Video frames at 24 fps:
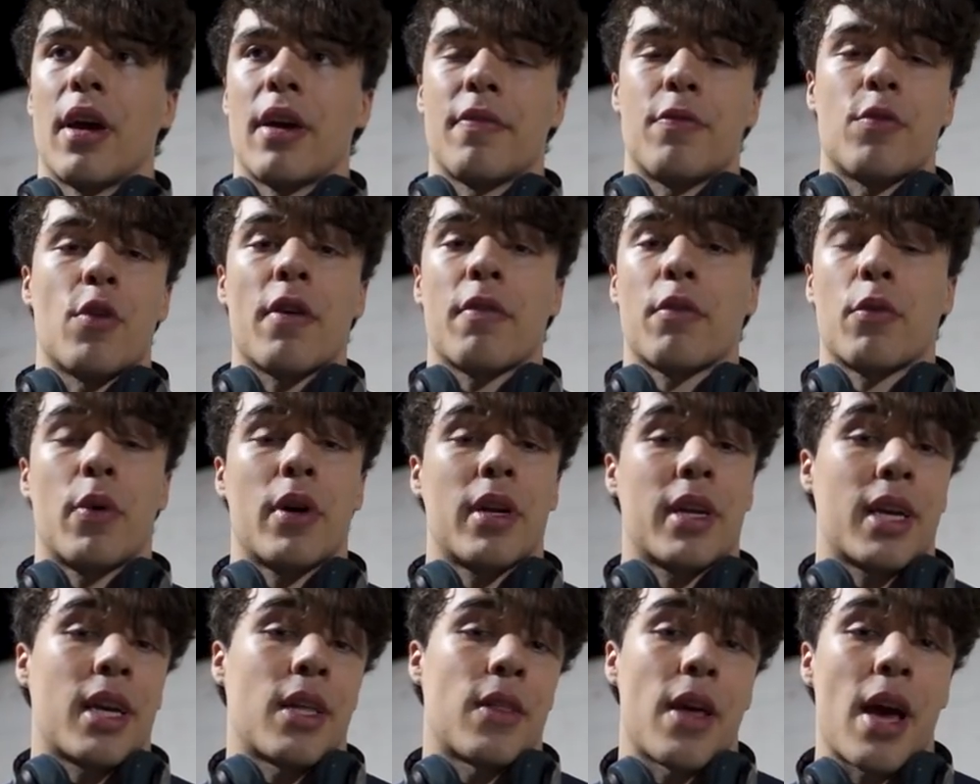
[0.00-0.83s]
If you ever
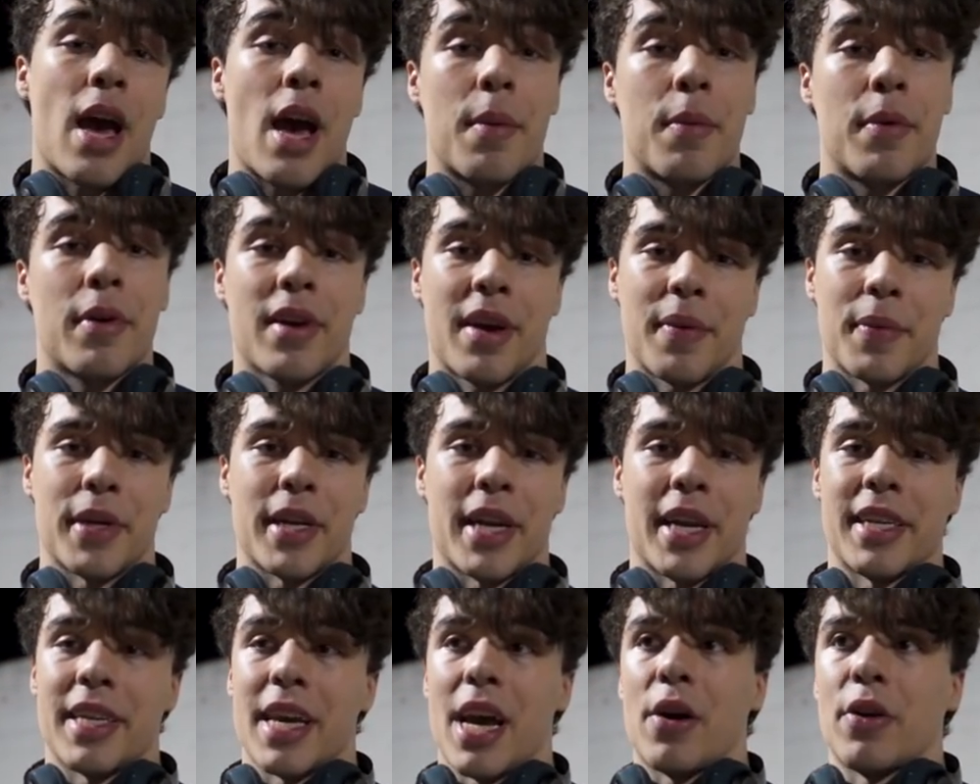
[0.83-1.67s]
want to collab, I mean,
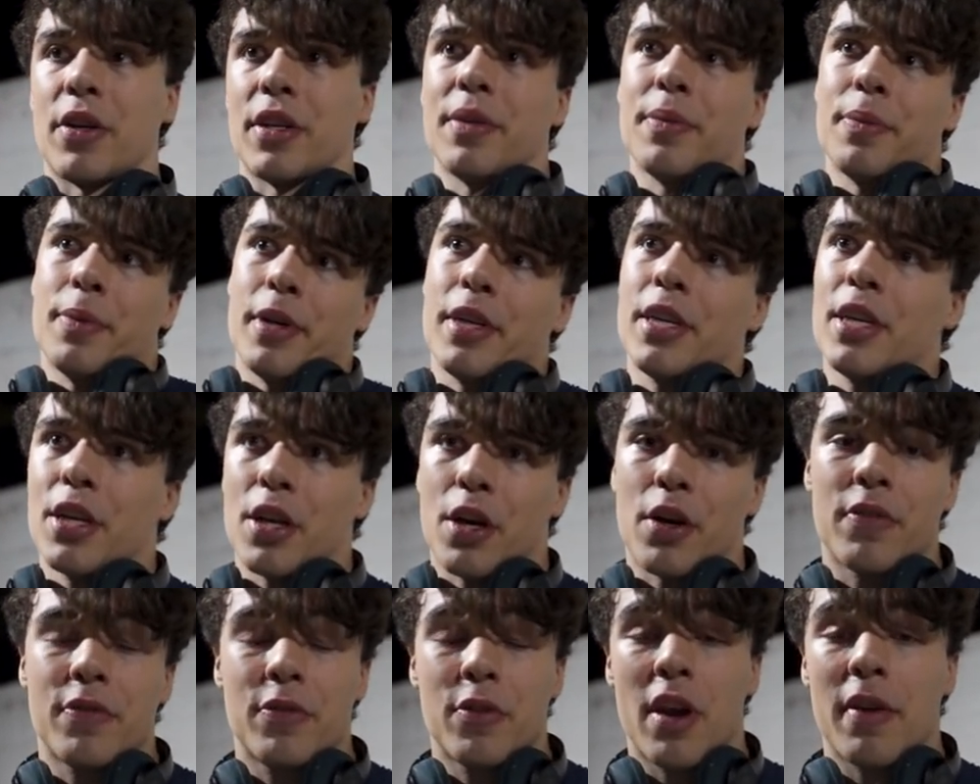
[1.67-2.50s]
I doubt it, but you
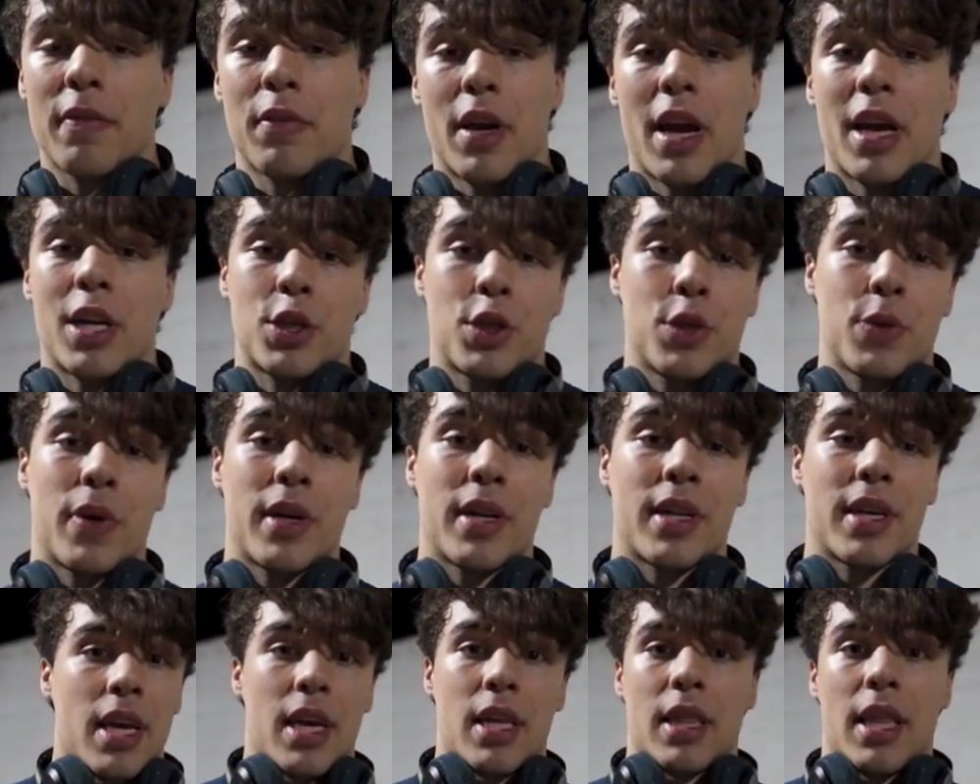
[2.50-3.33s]
know, if you ever actually
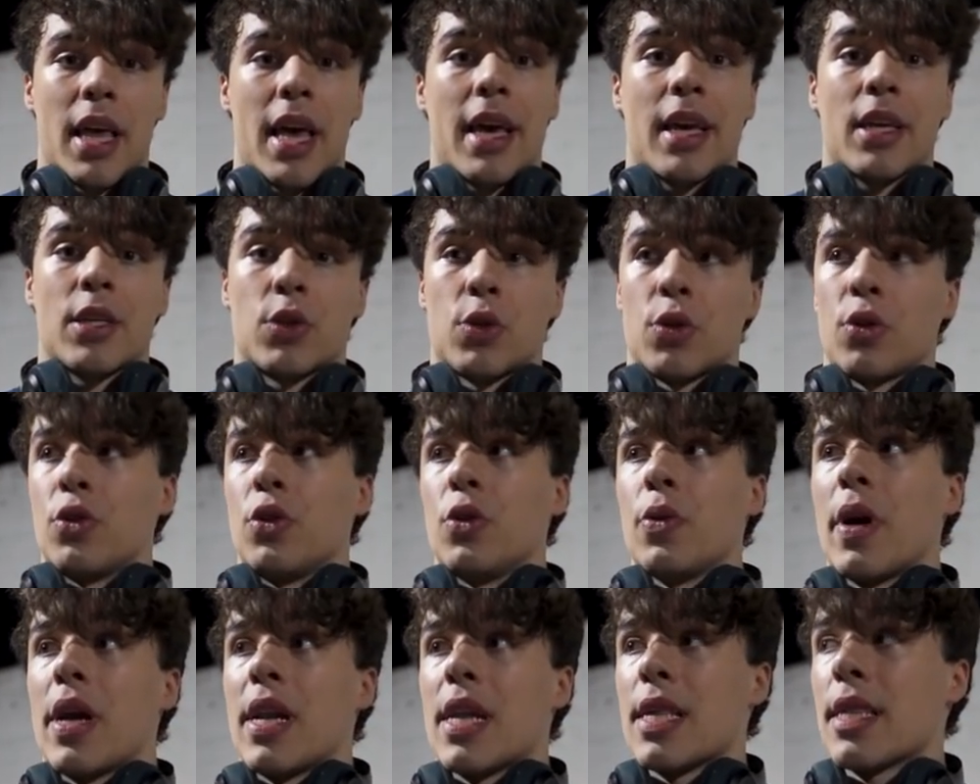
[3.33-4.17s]
want to hit legs or
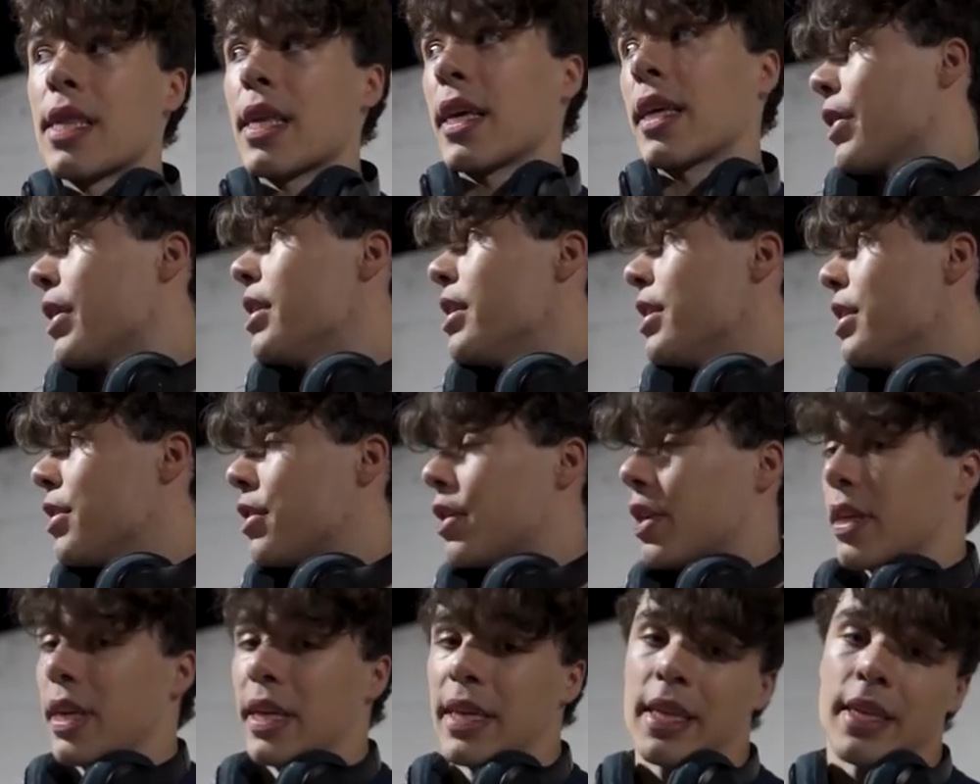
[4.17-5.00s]
do anything crazy
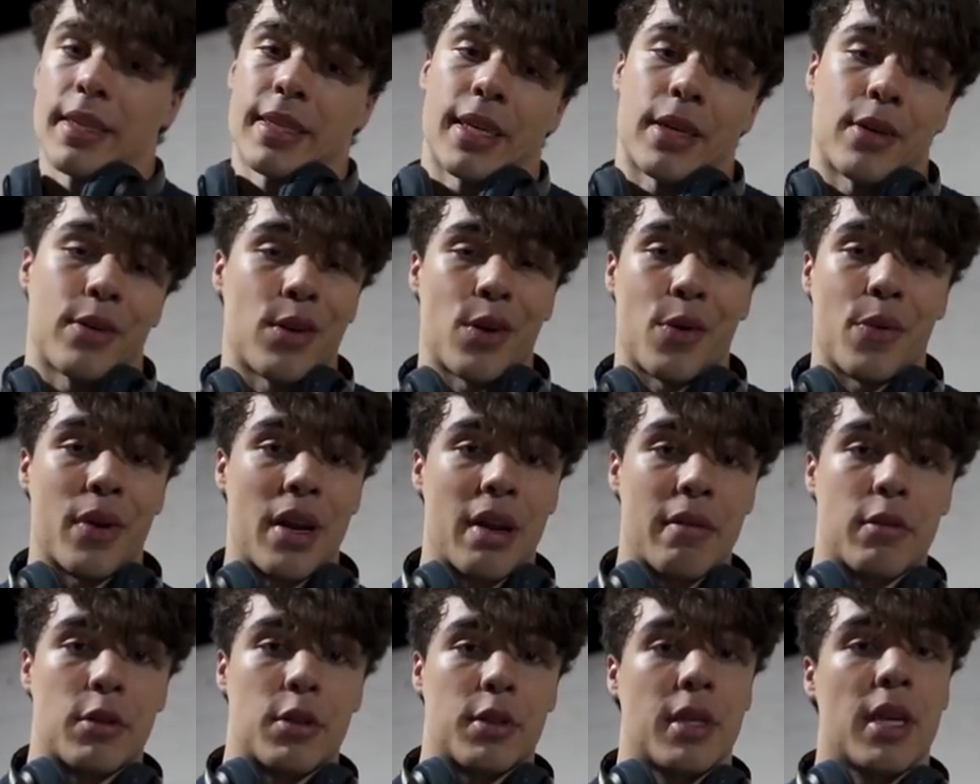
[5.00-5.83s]
like this, I don't know,
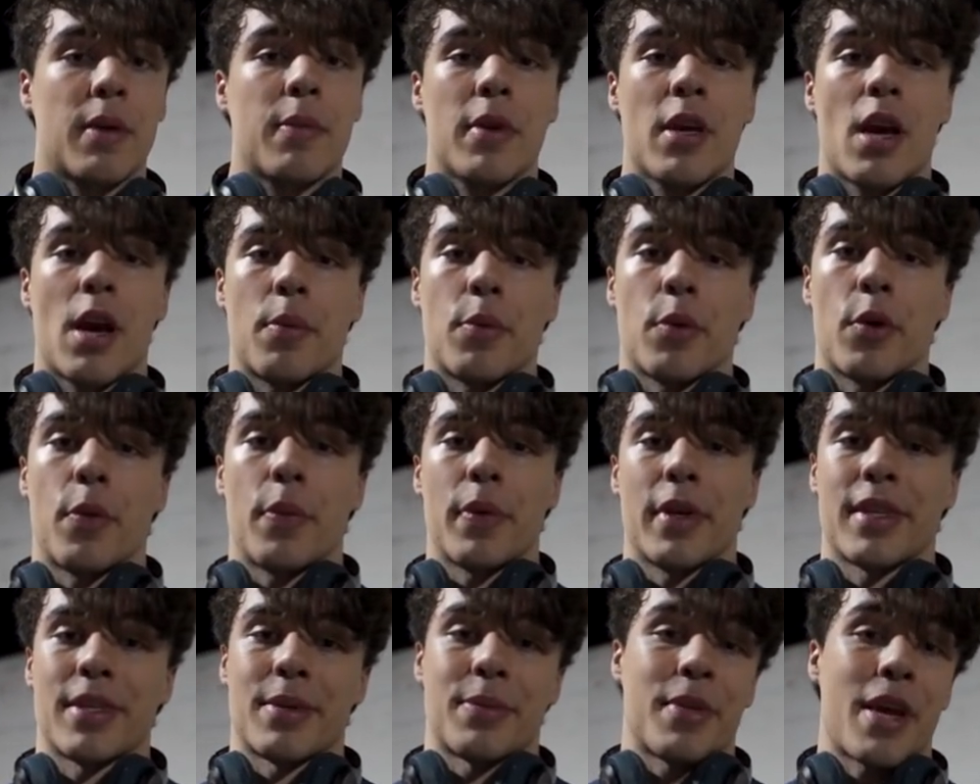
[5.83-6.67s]
whatever, just hit me up, bro,
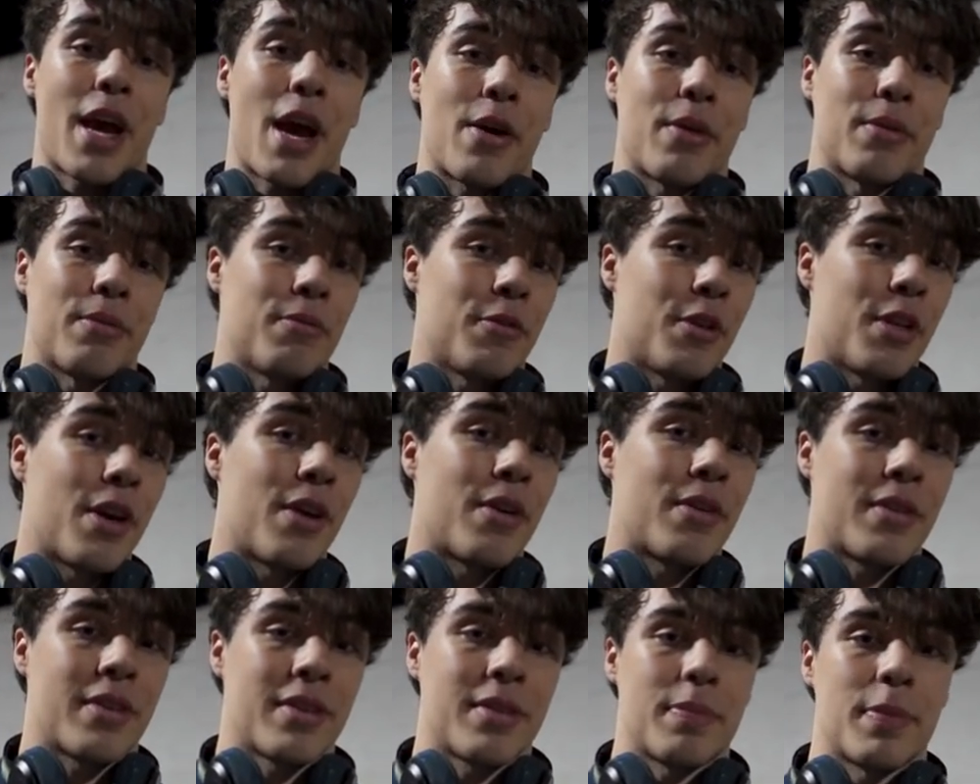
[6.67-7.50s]
because I'm down, you know,
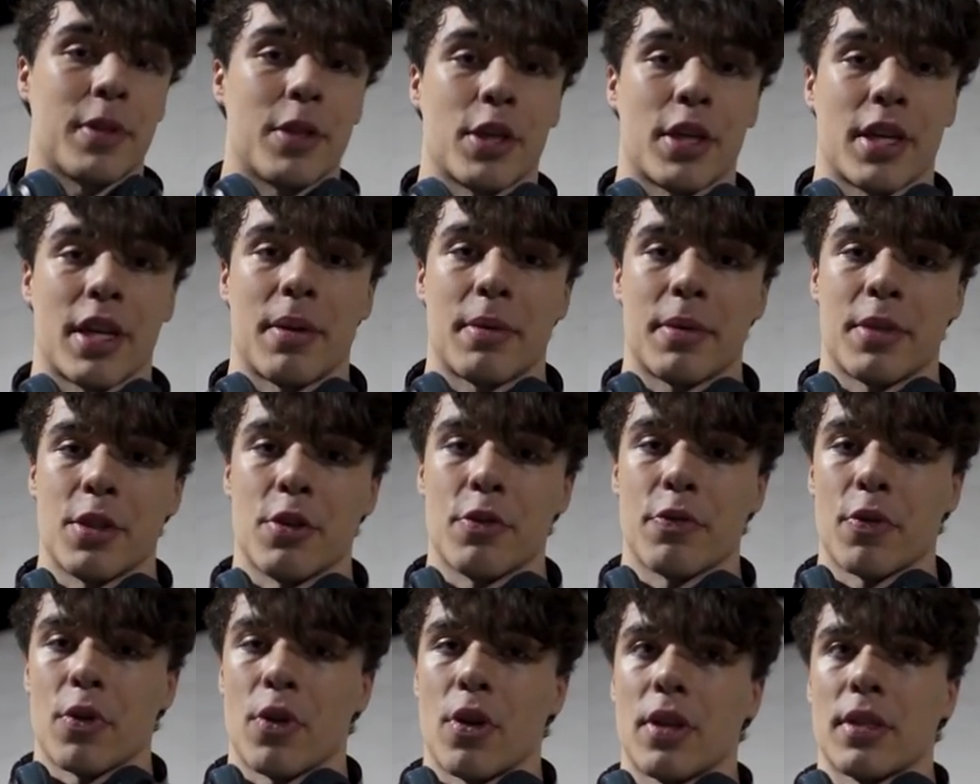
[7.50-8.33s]
I've been looking up to
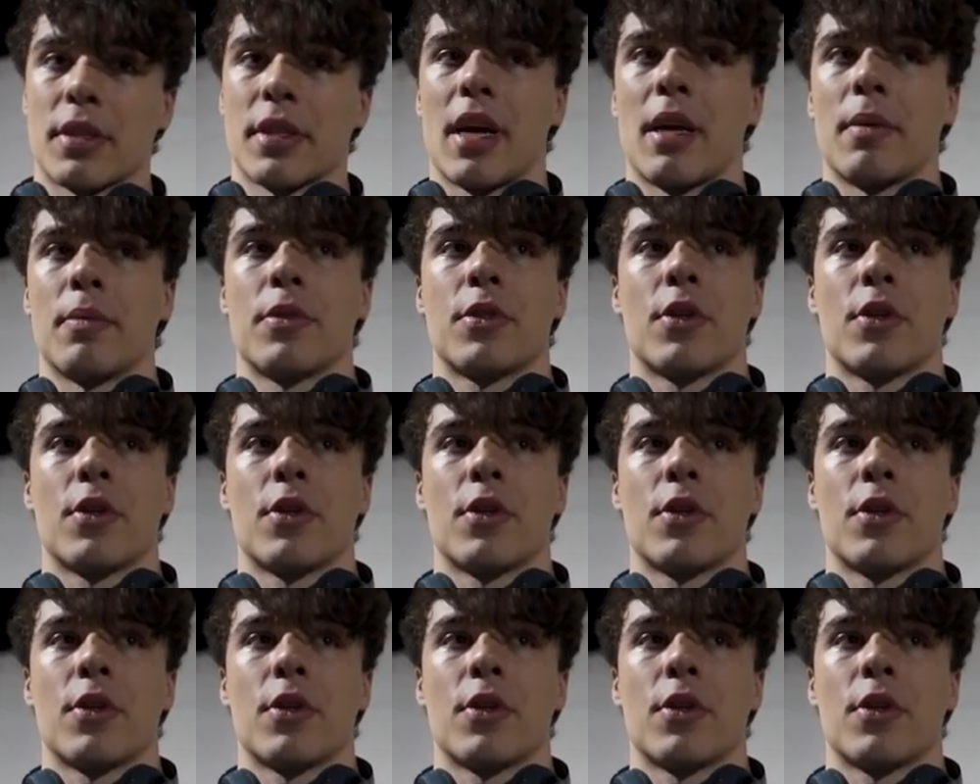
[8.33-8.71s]
you for a long time.